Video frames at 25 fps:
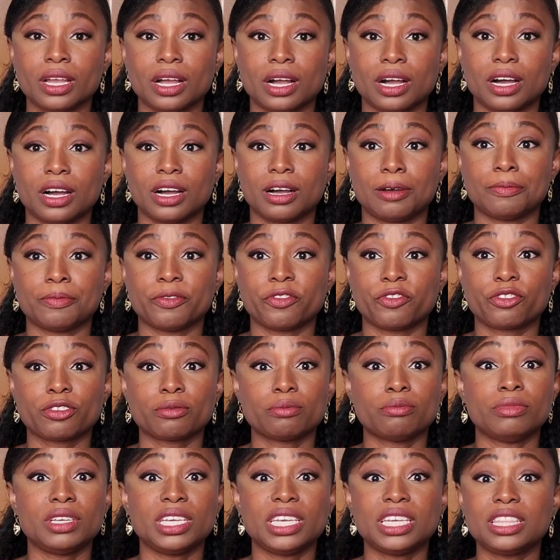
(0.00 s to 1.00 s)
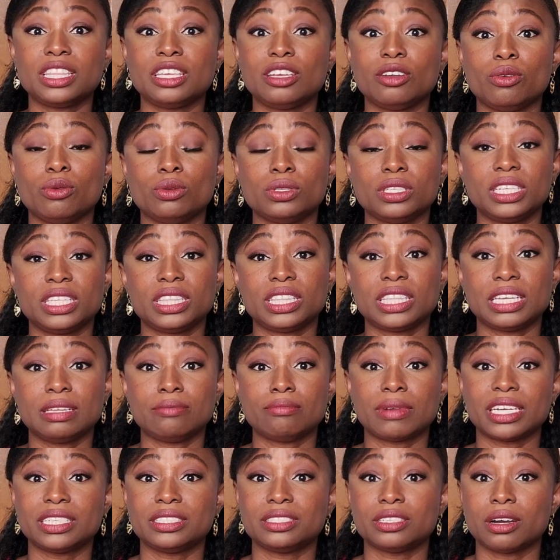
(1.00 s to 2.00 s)
For me, the only thing
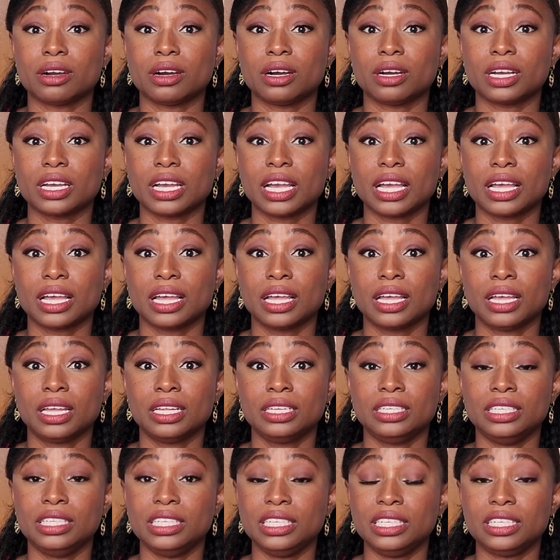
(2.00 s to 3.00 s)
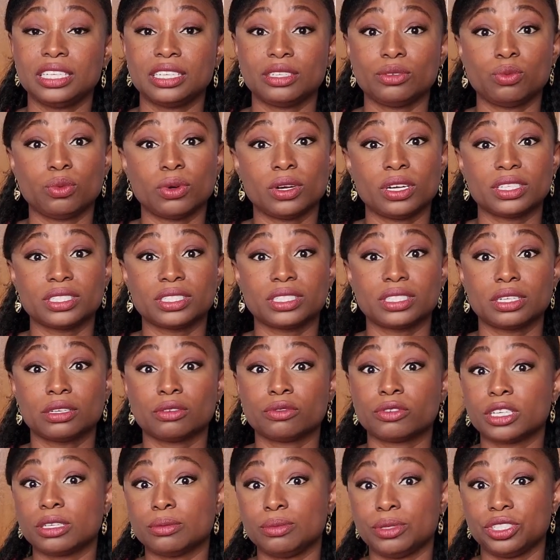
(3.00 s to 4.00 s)
my dog needed was a
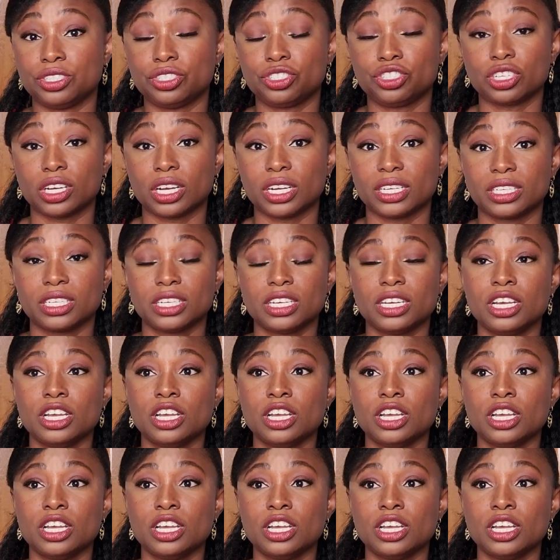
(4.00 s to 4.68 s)
rabies shot.